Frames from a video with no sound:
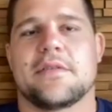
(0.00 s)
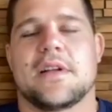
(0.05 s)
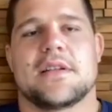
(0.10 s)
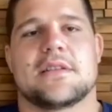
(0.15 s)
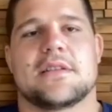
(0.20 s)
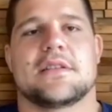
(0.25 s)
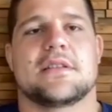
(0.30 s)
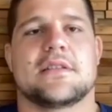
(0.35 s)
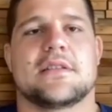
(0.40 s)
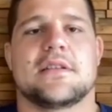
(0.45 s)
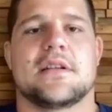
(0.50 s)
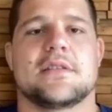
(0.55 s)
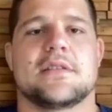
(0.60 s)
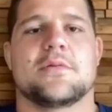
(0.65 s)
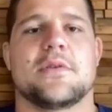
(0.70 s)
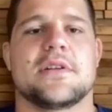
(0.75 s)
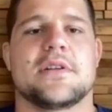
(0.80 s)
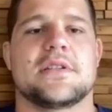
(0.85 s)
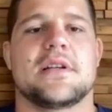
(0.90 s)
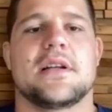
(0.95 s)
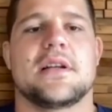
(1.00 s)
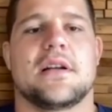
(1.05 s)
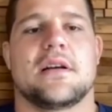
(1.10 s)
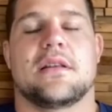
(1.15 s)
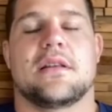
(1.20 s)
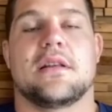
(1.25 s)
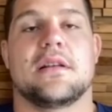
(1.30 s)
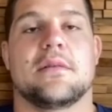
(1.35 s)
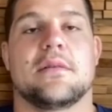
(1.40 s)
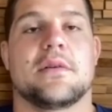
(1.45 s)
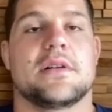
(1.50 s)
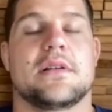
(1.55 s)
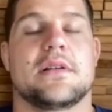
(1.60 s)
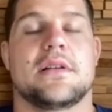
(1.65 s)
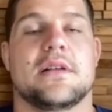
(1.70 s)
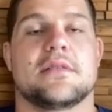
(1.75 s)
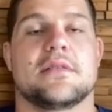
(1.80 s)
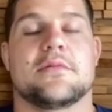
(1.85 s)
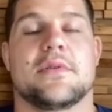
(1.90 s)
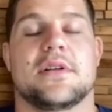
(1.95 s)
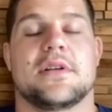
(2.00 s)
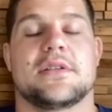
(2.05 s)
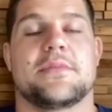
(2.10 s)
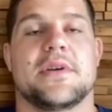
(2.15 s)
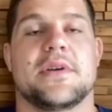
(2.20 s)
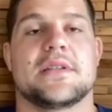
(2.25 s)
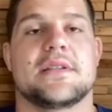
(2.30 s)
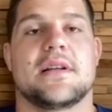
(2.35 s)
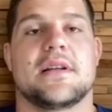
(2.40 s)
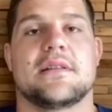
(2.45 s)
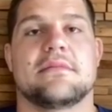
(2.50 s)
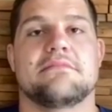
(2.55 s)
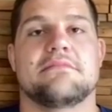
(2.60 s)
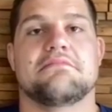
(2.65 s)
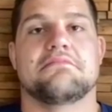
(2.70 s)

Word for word: That's that's why he's there. And I think that's what he's best at.